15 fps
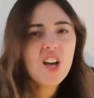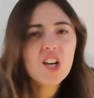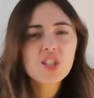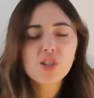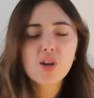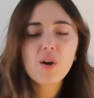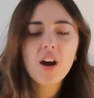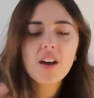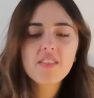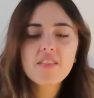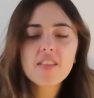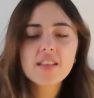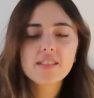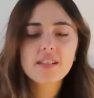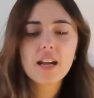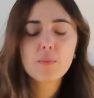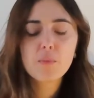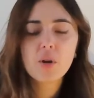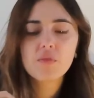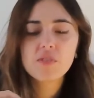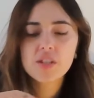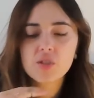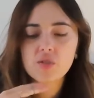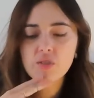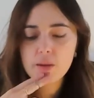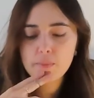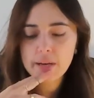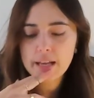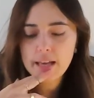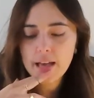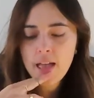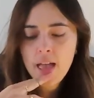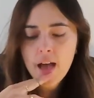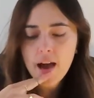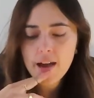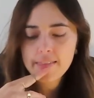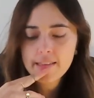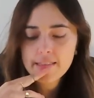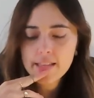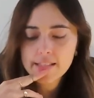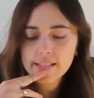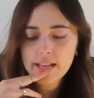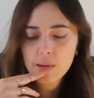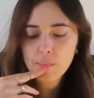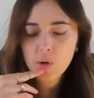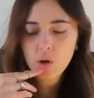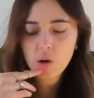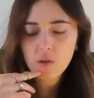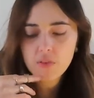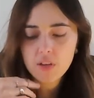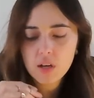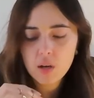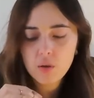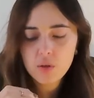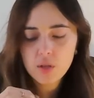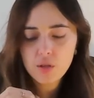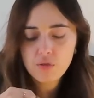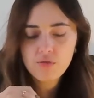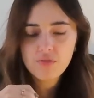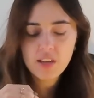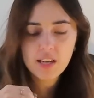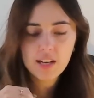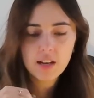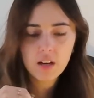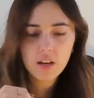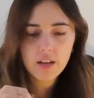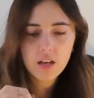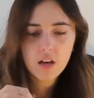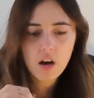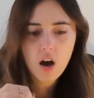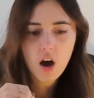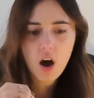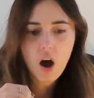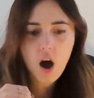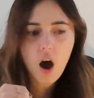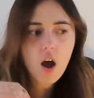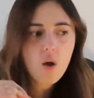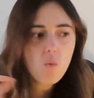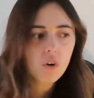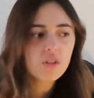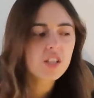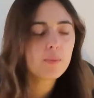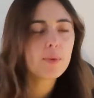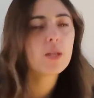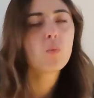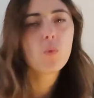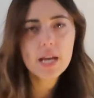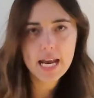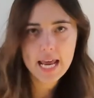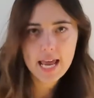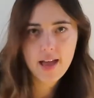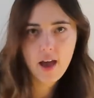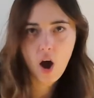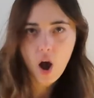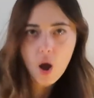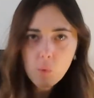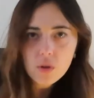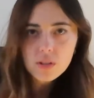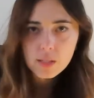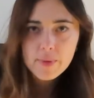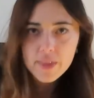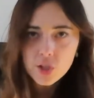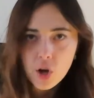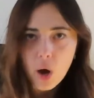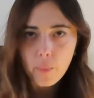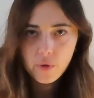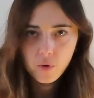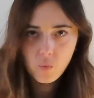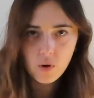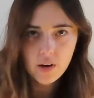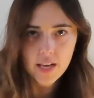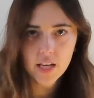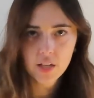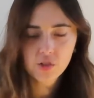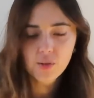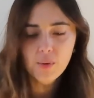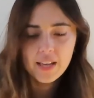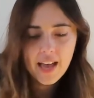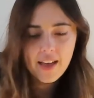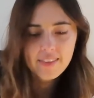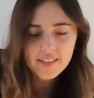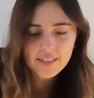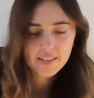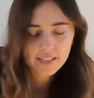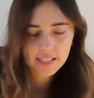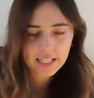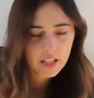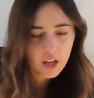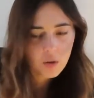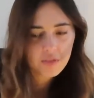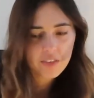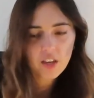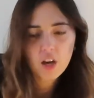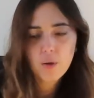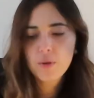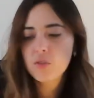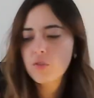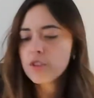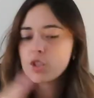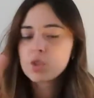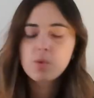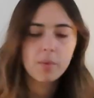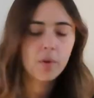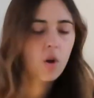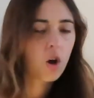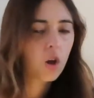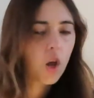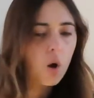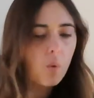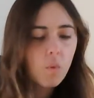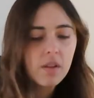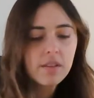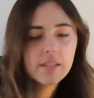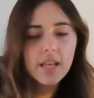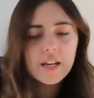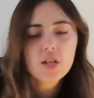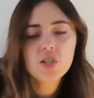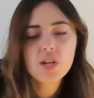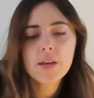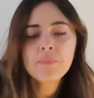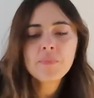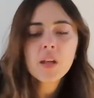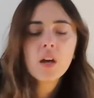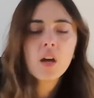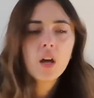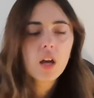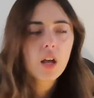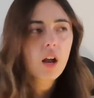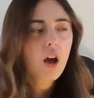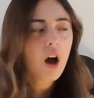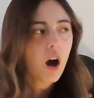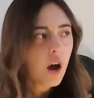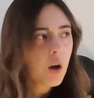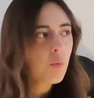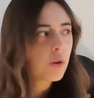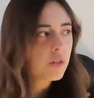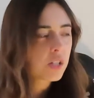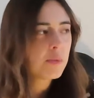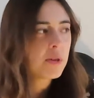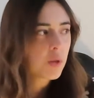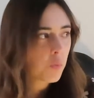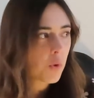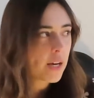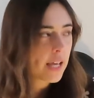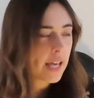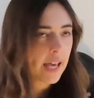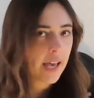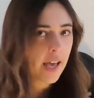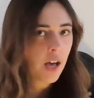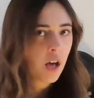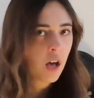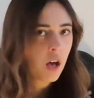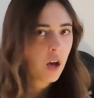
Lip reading: So I think there's an element of disagreement here. I think there's an element of, you know, you feeling like, I want to be the winner here. I want to be the dominant one here. So again, this is a Leo thing coming through. This is why we've got a lot of Wands energy. You're like, I want to be the winner here.